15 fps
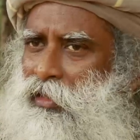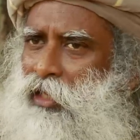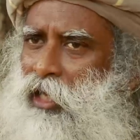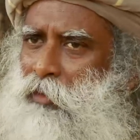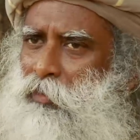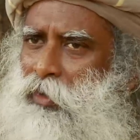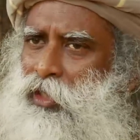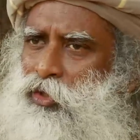
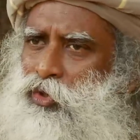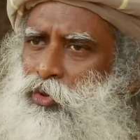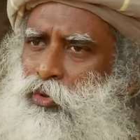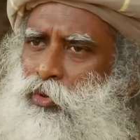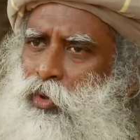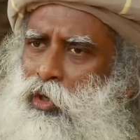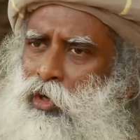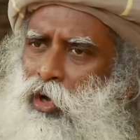That means
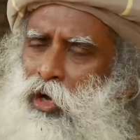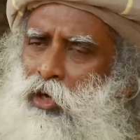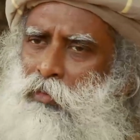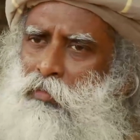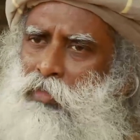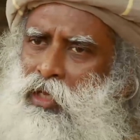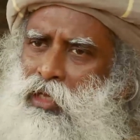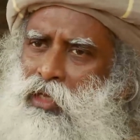you will
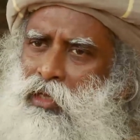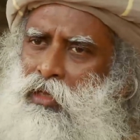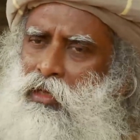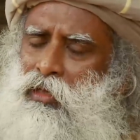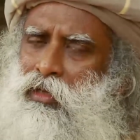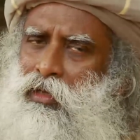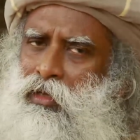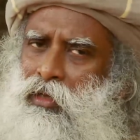not be
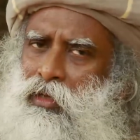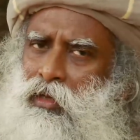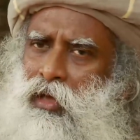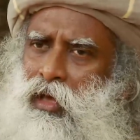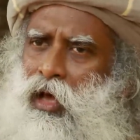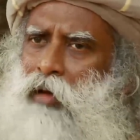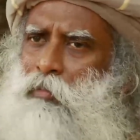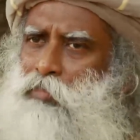
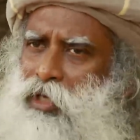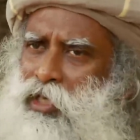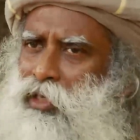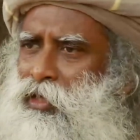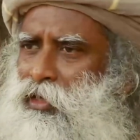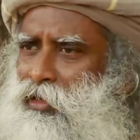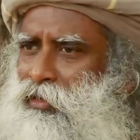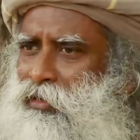a
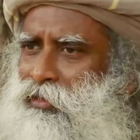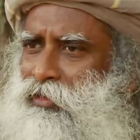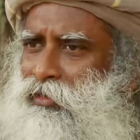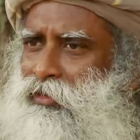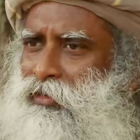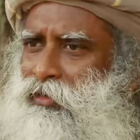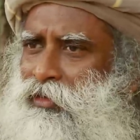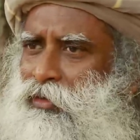being,
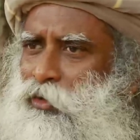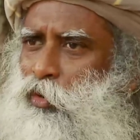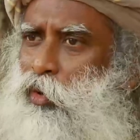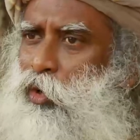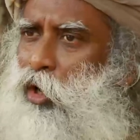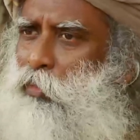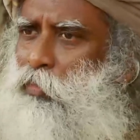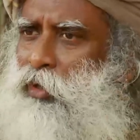you will
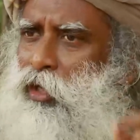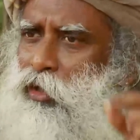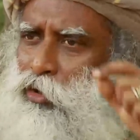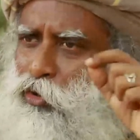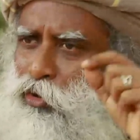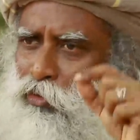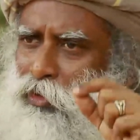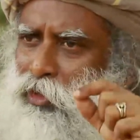not be a
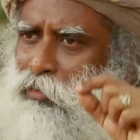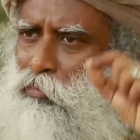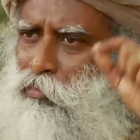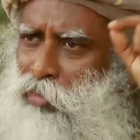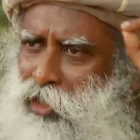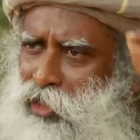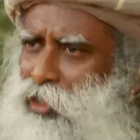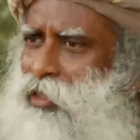human
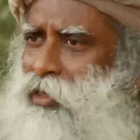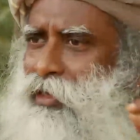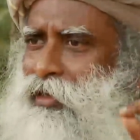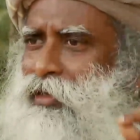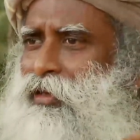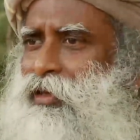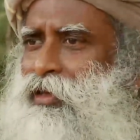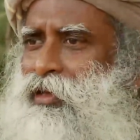being,
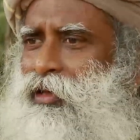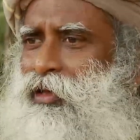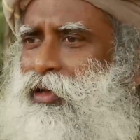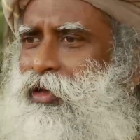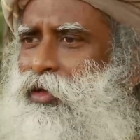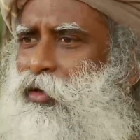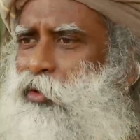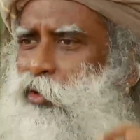
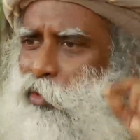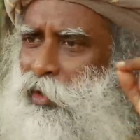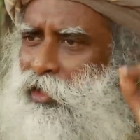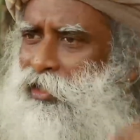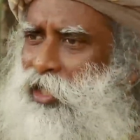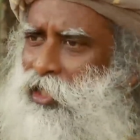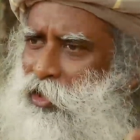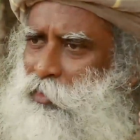you will
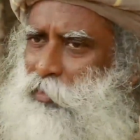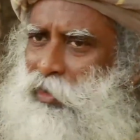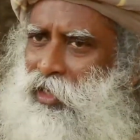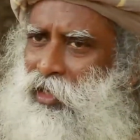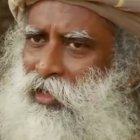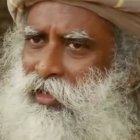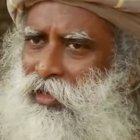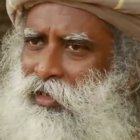just
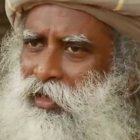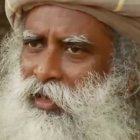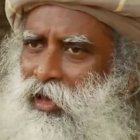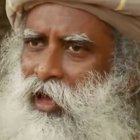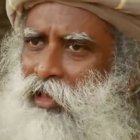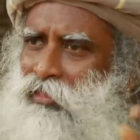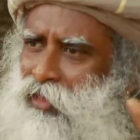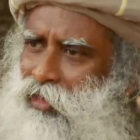be
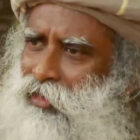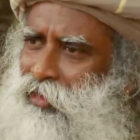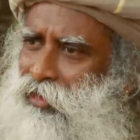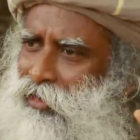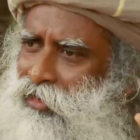a thing,